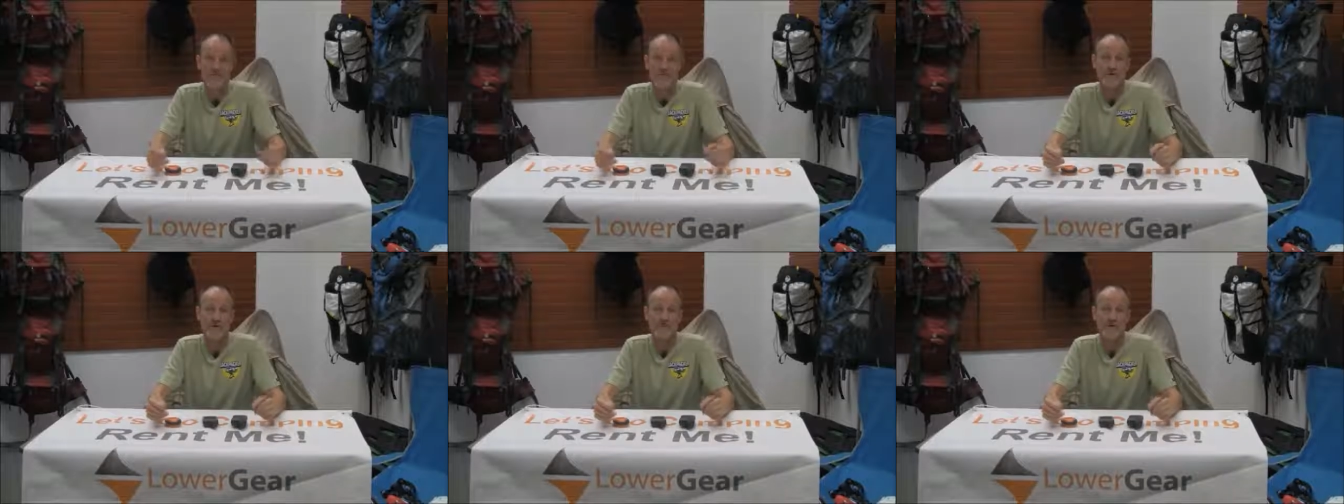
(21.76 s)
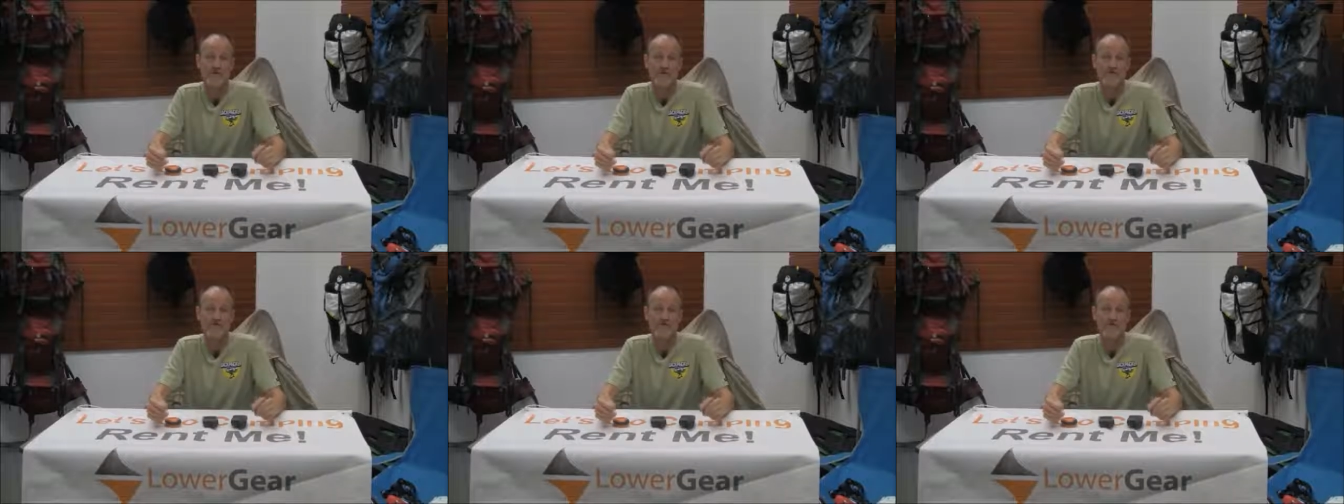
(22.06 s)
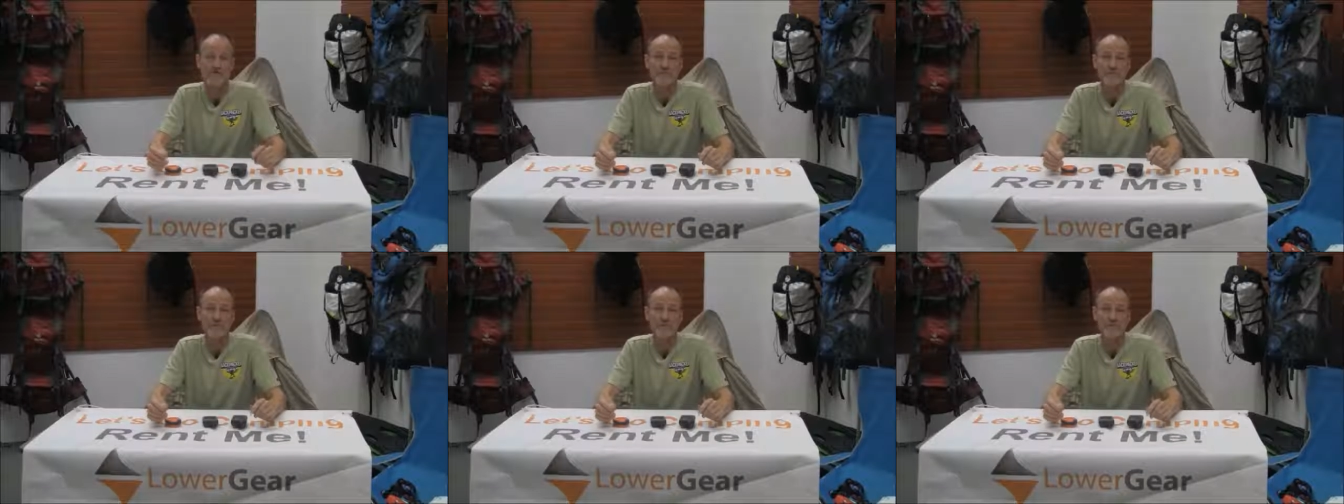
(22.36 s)
but
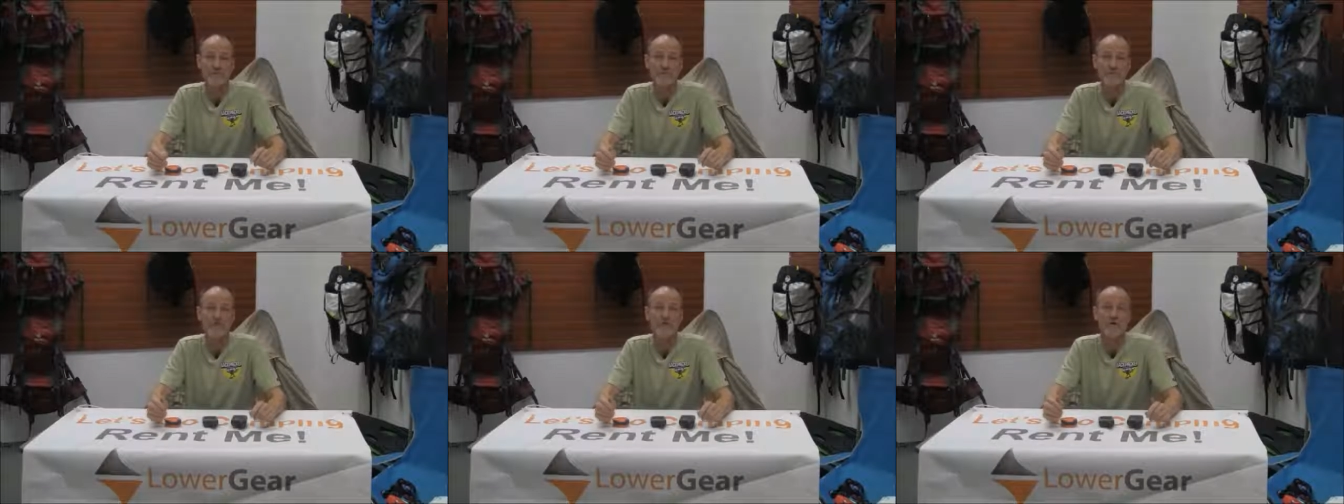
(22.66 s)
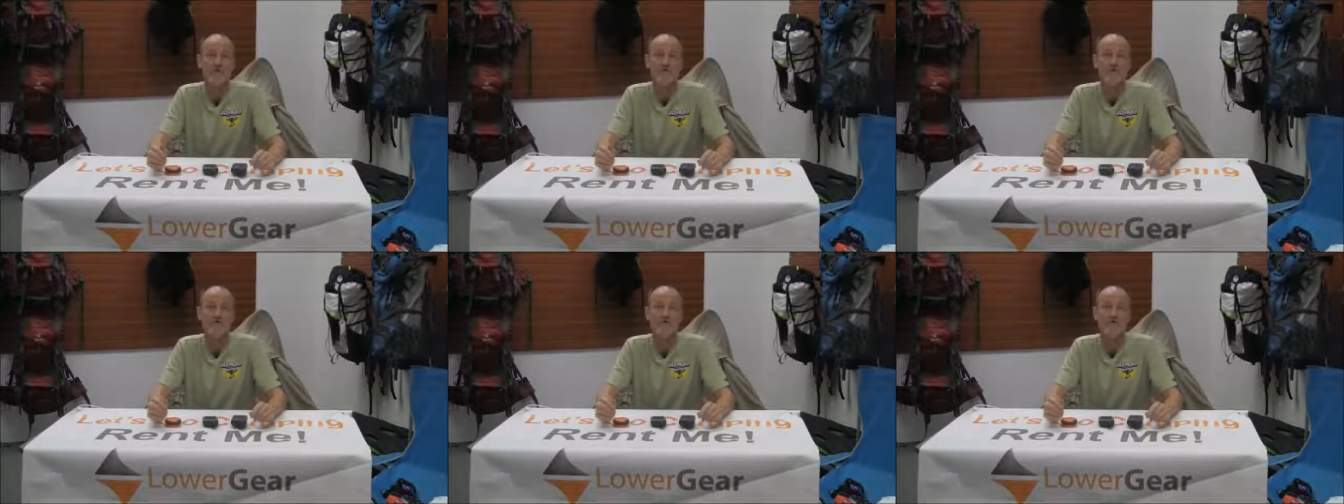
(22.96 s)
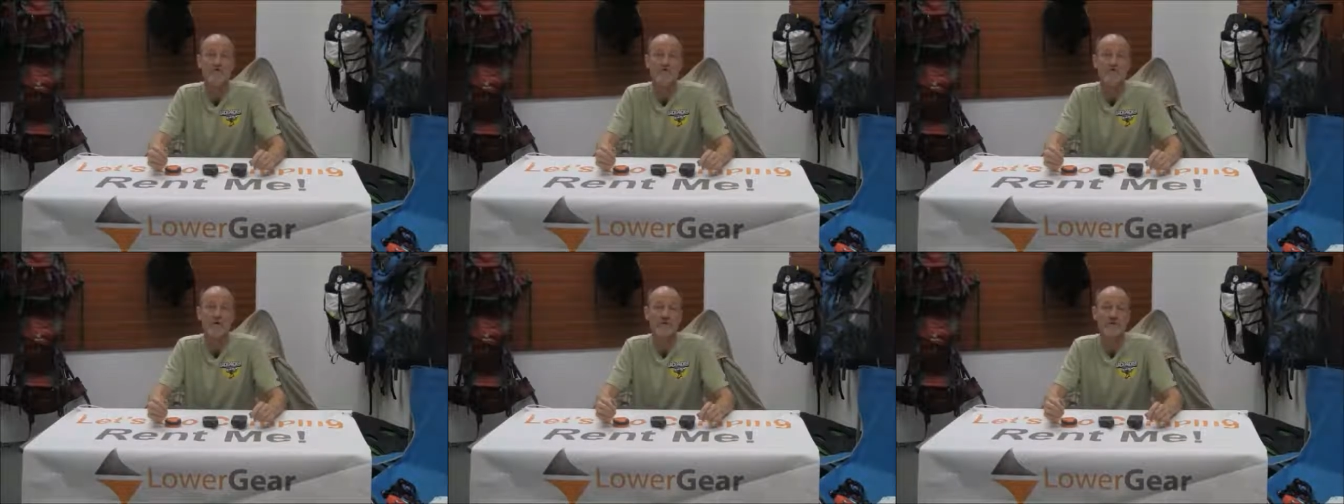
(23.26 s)
often people at home
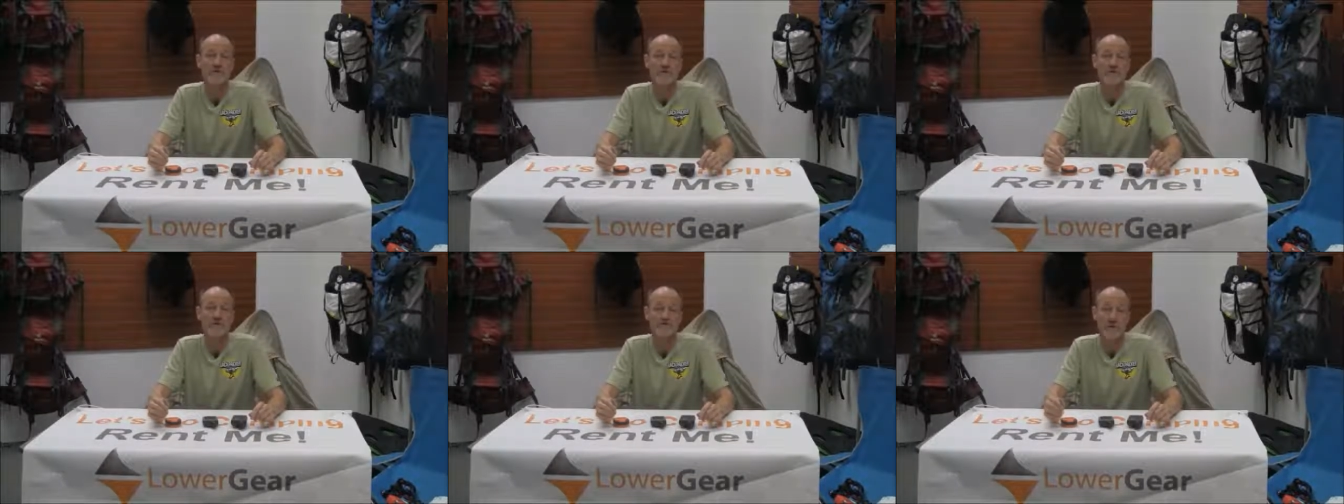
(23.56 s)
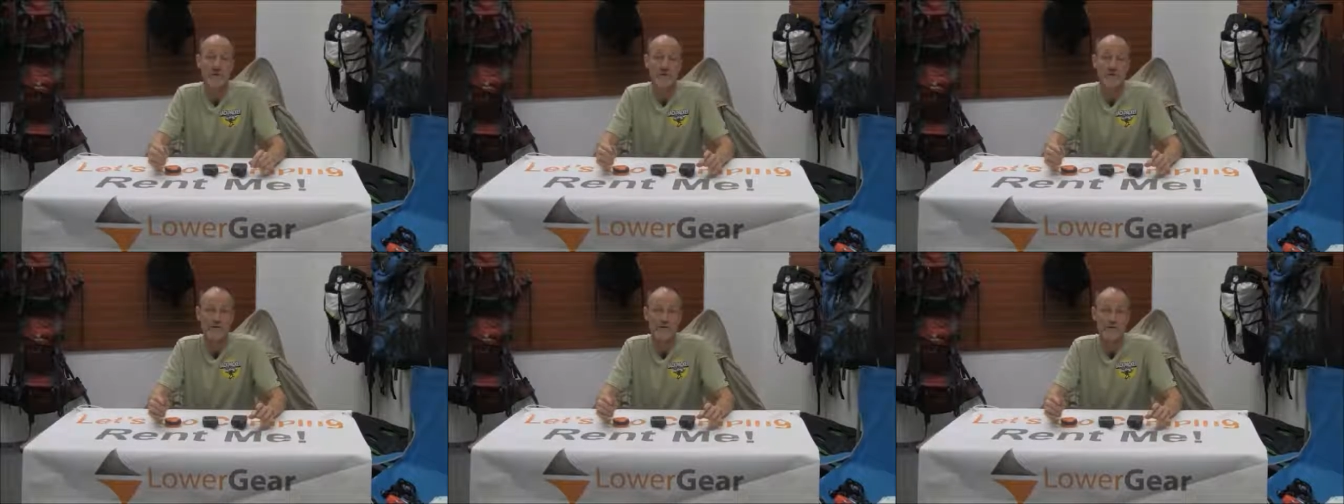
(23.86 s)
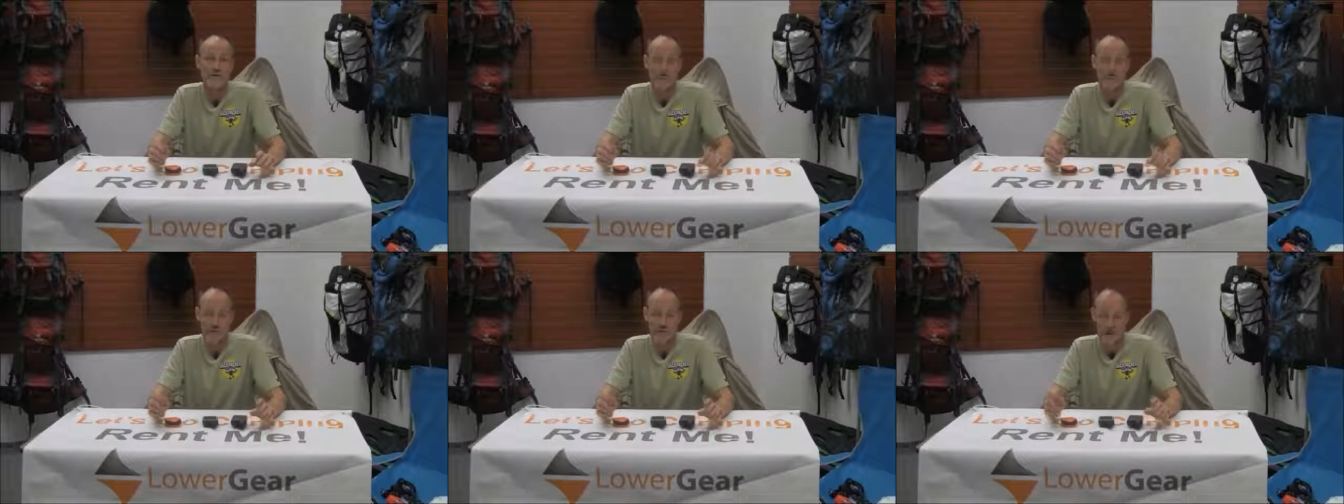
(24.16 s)
are fairly
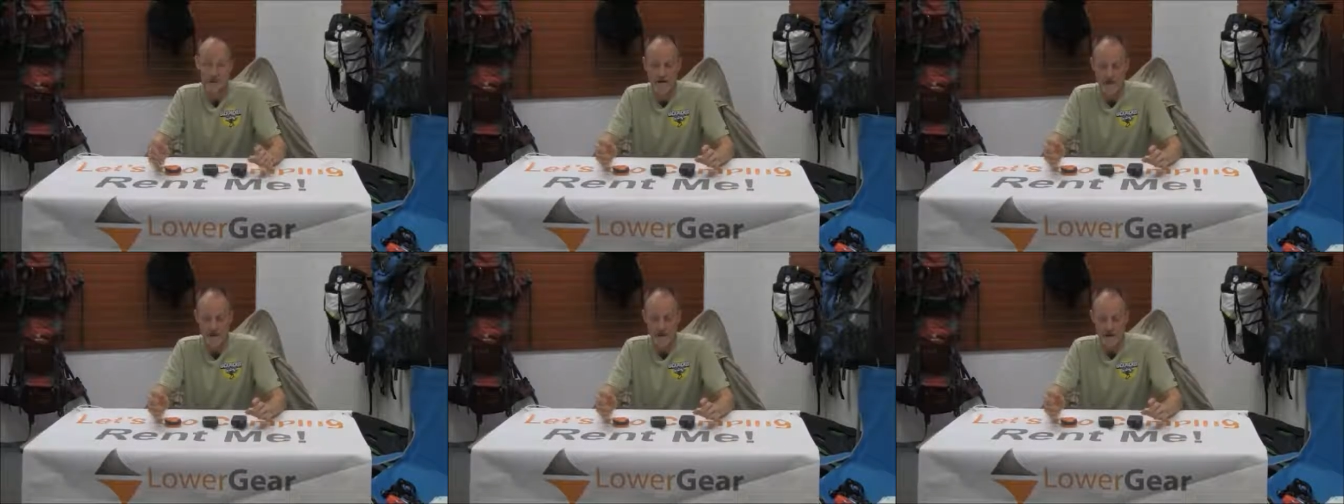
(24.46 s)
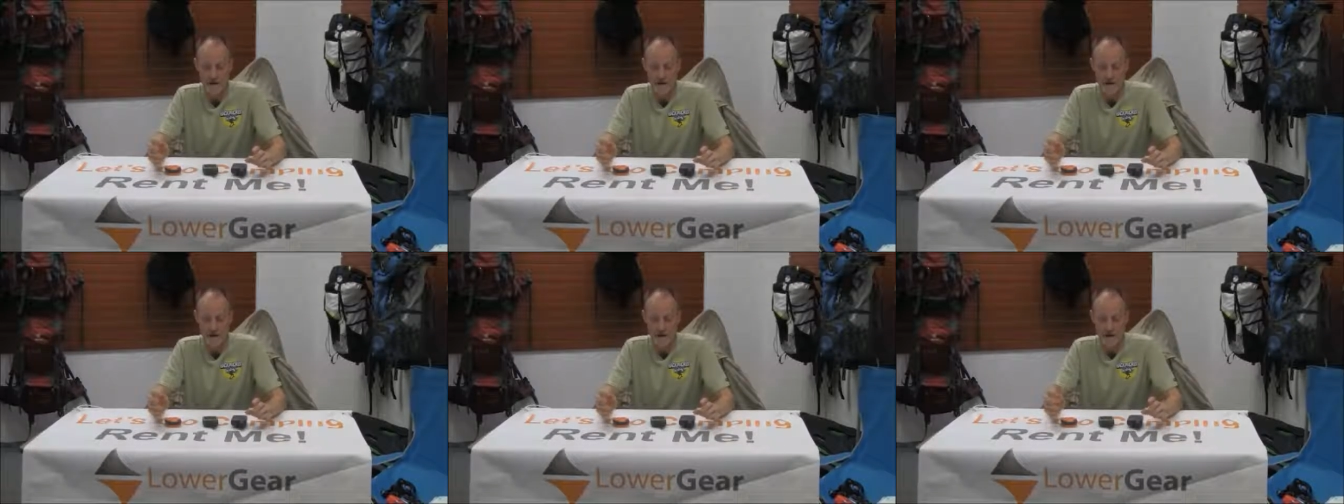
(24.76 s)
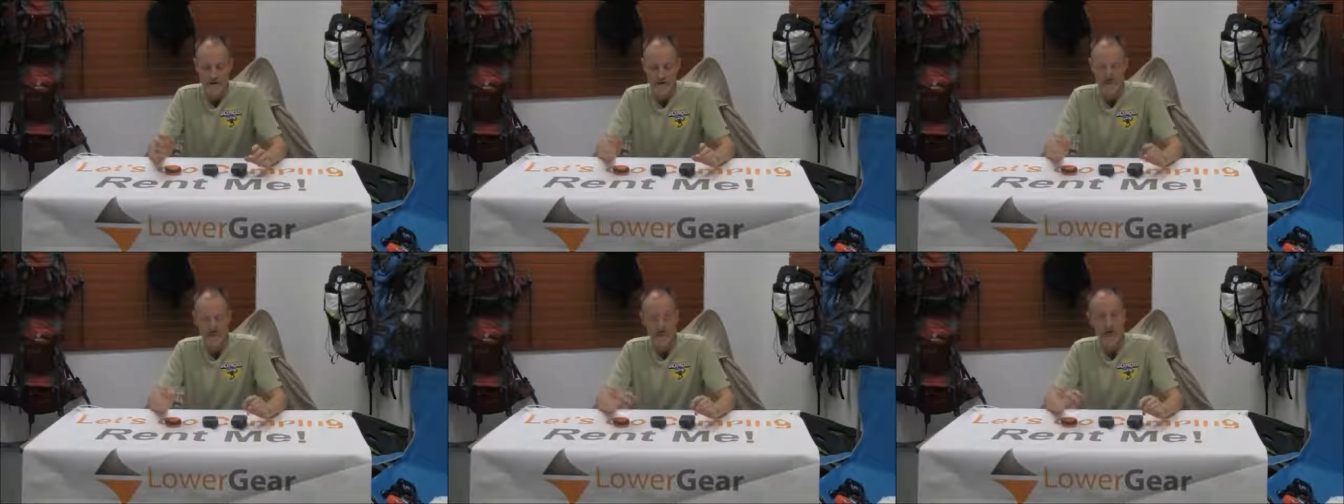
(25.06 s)
worried.
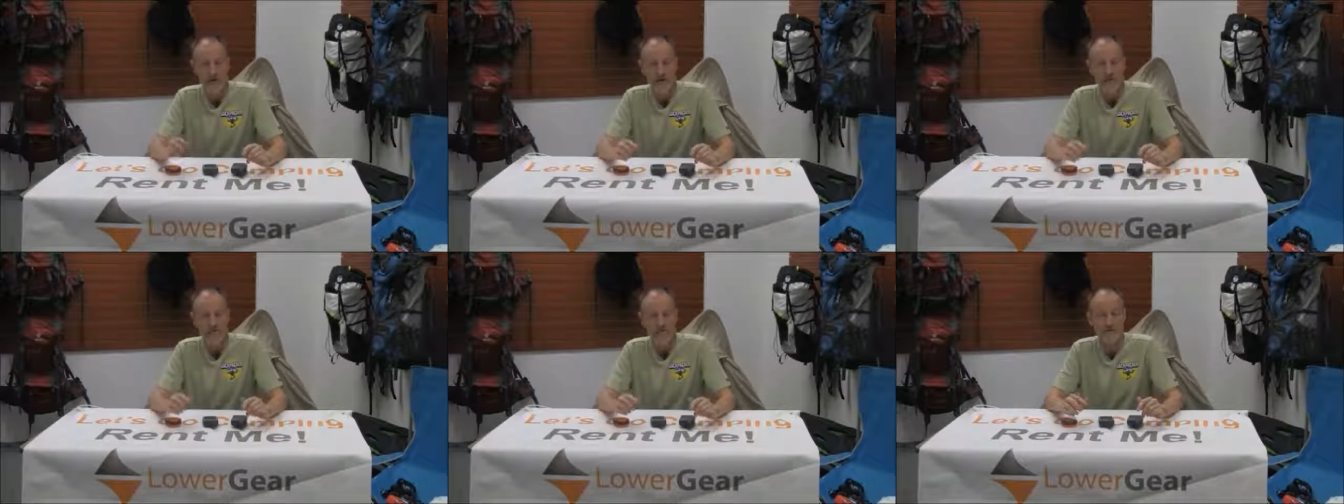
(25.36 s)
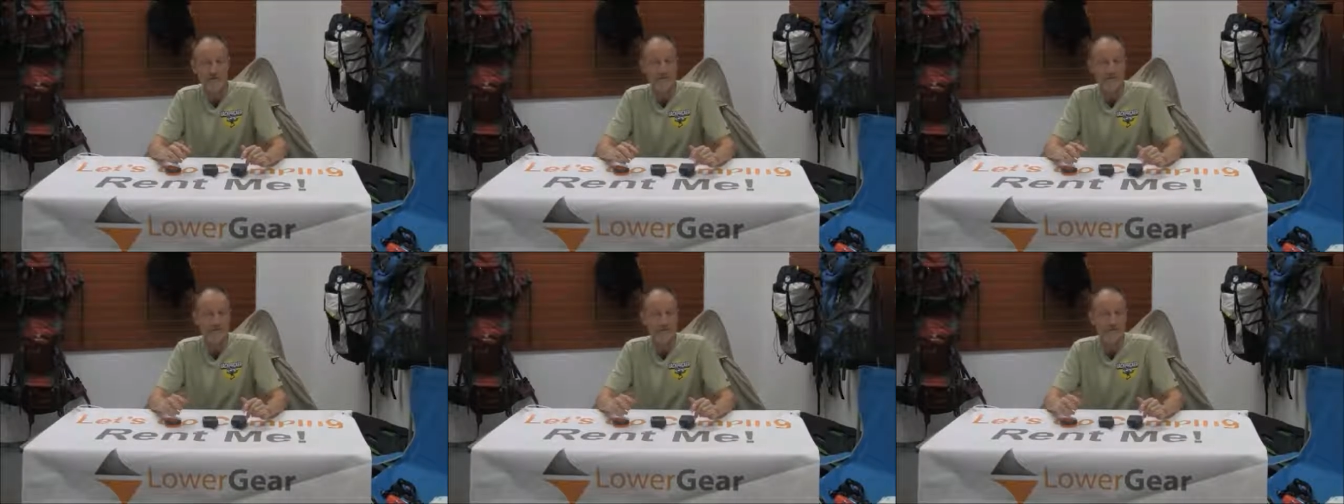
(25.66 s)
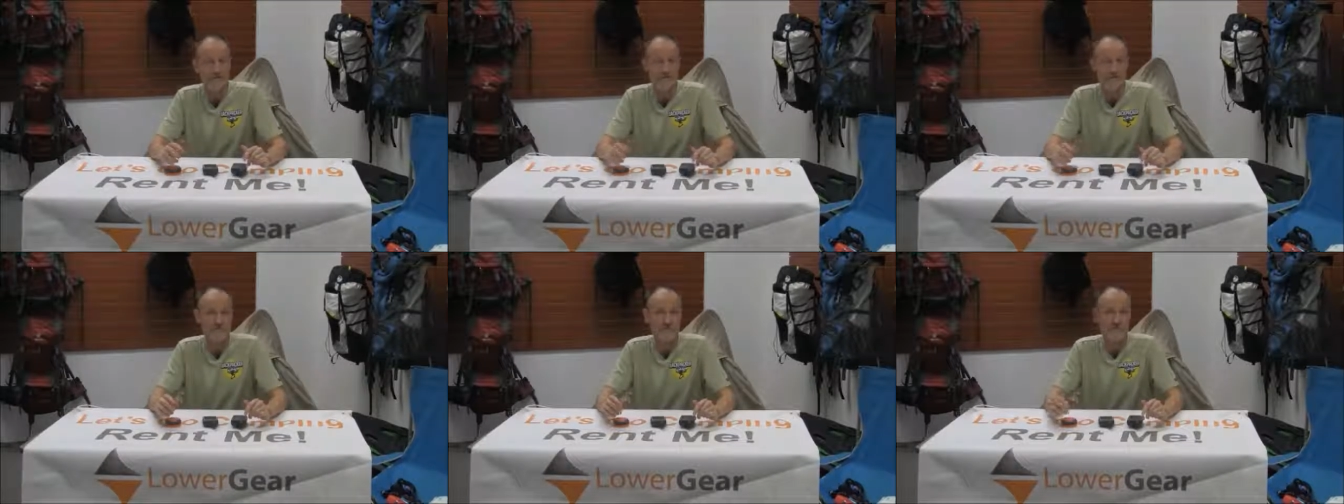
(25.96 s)
And so we have a couple different